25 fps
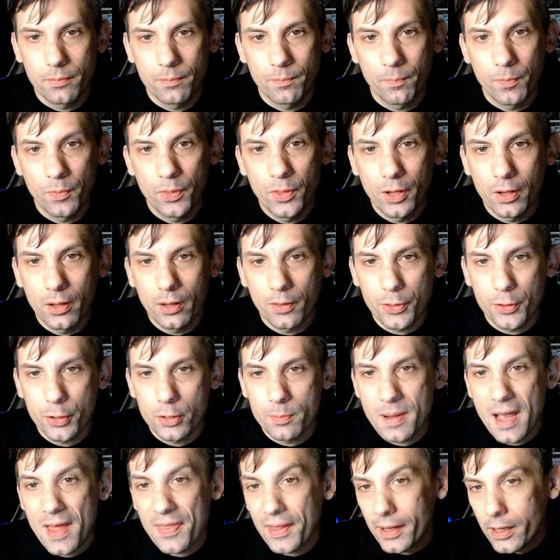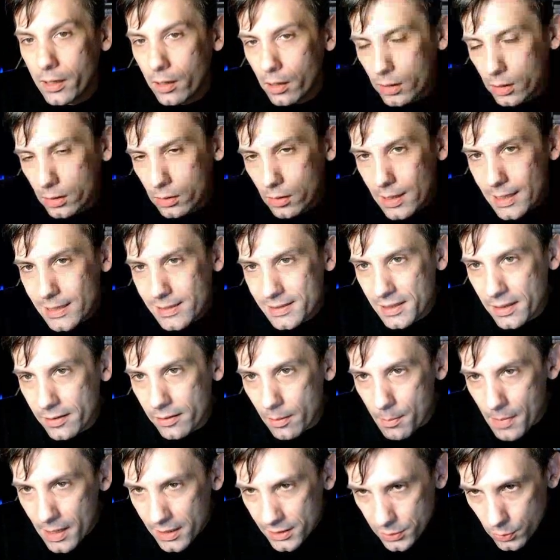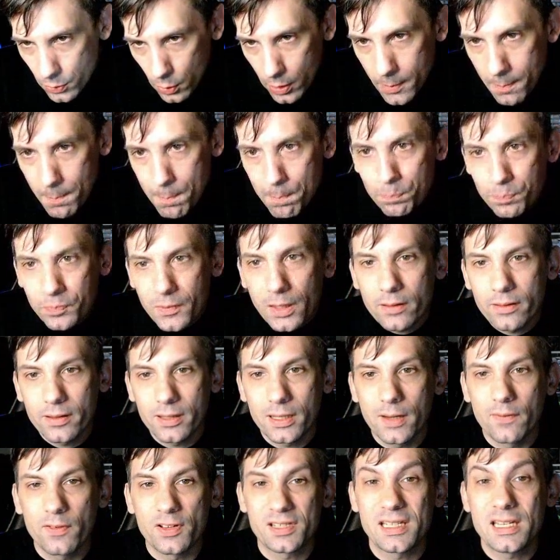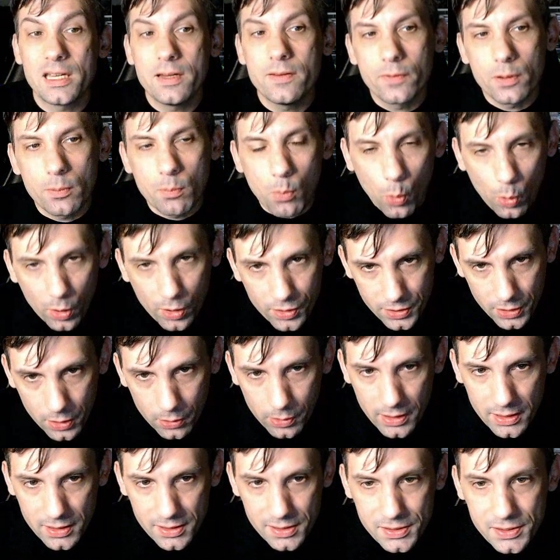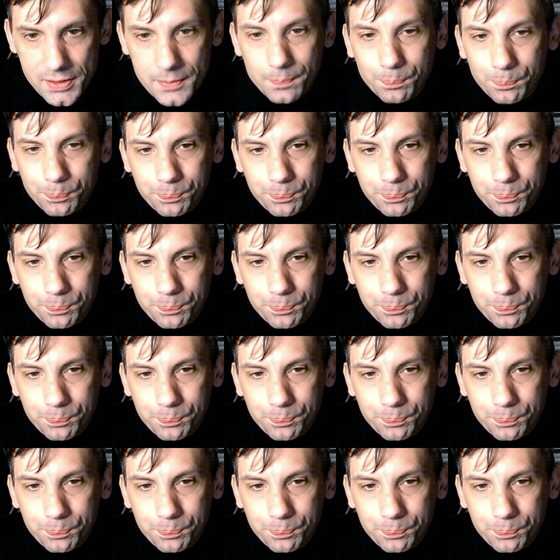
the Third Path Iconoclast and the Mentor, to give us even more tokens.